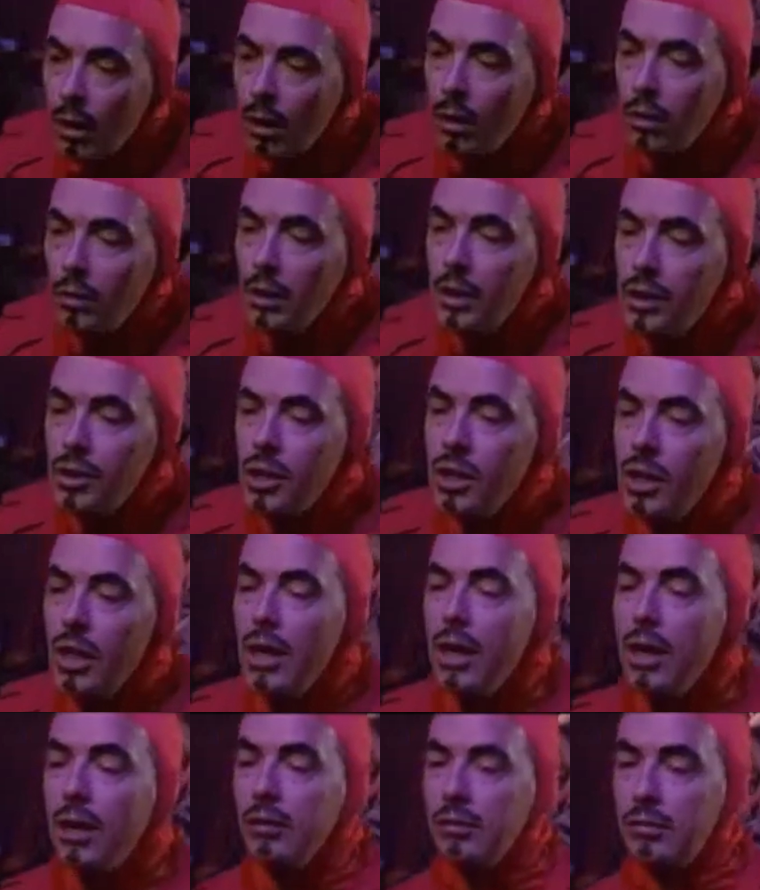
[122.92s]
Oh, did she
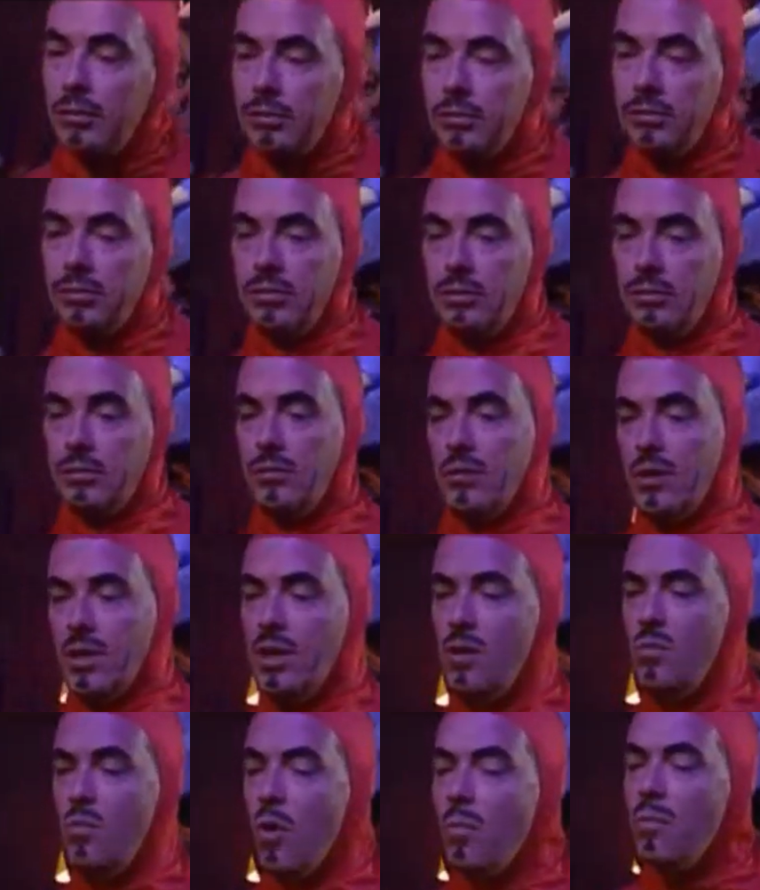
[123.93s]
now? Well, do you
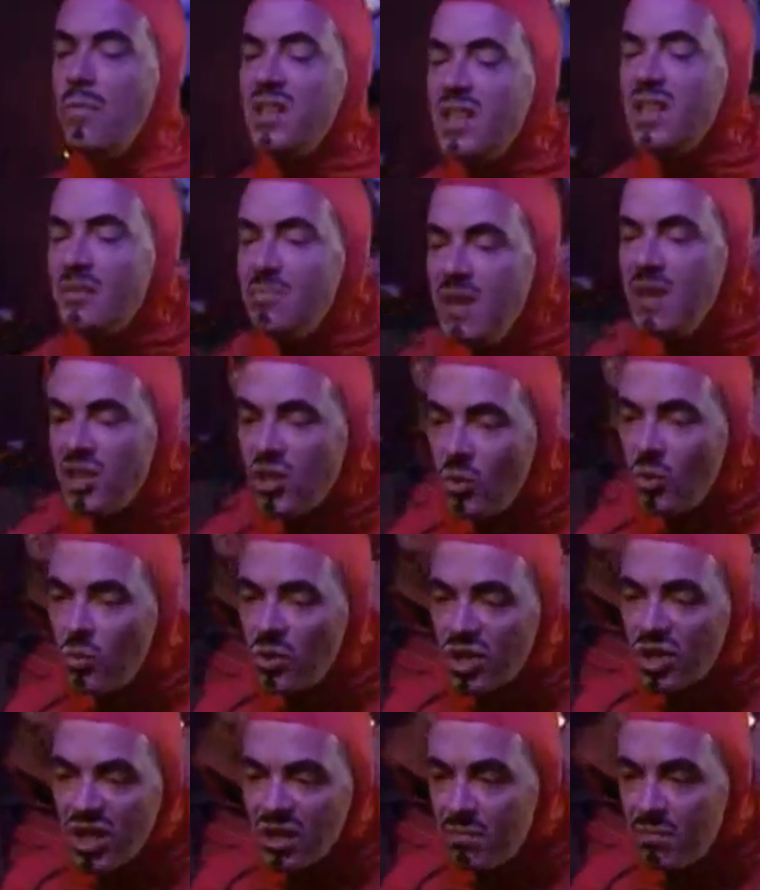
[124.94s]
know what? Mrs. Mitchell
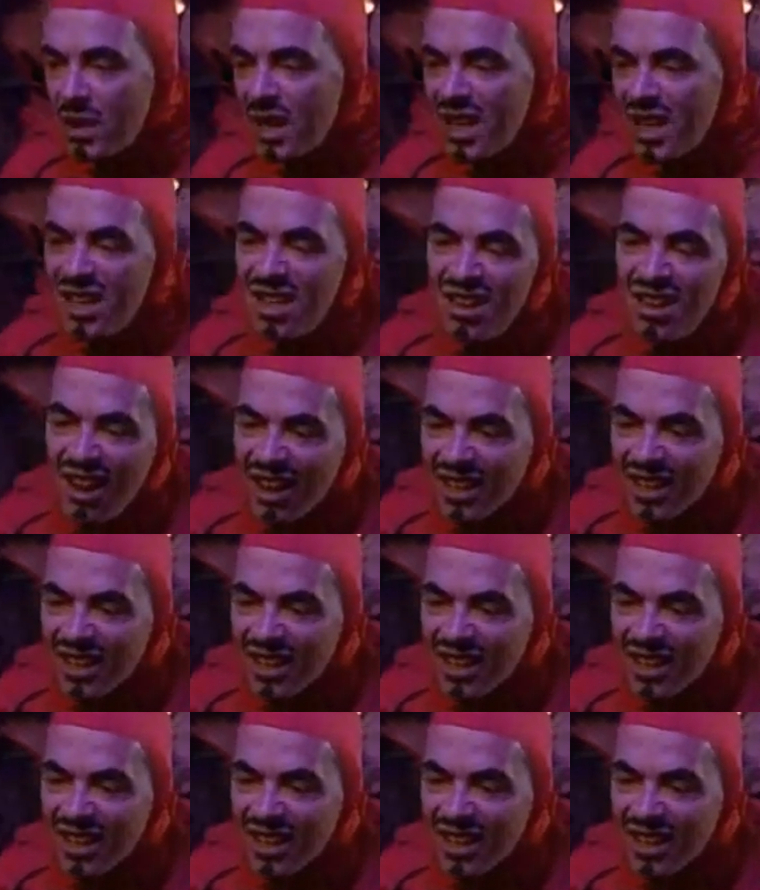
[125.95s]
was just being